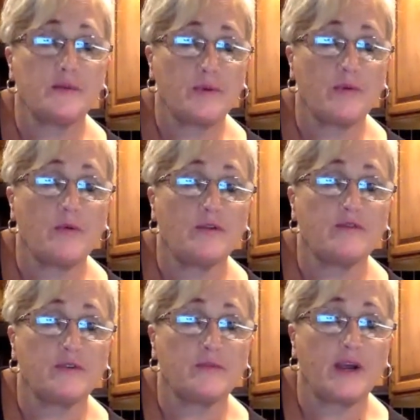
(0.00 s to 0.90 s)
I put one
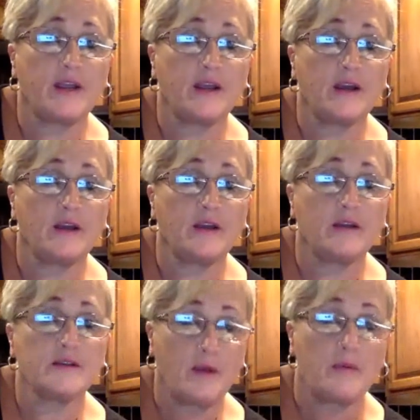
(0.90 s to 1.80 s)
for my
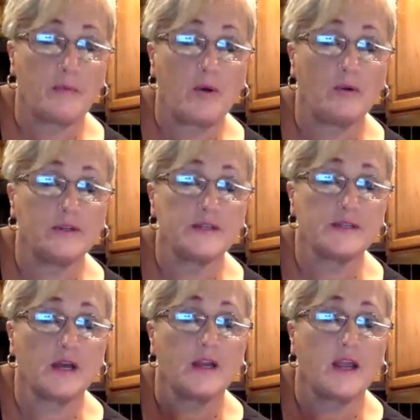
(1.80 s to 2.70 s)
oldest
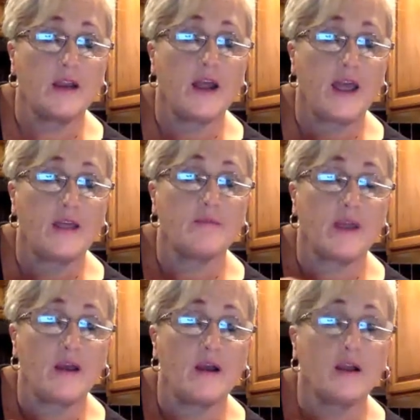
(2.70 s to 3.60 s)
son, and I had my
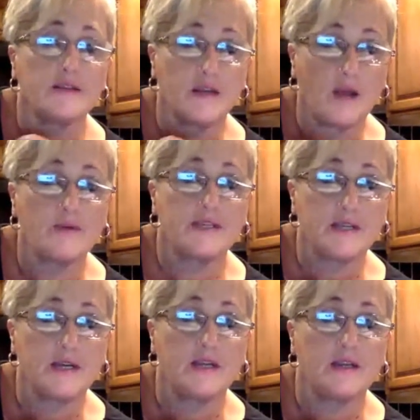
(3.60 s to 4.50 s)
youngest, and I was
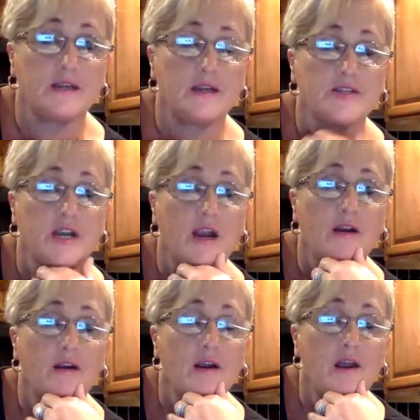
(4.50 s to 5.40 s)
sitting in the chair,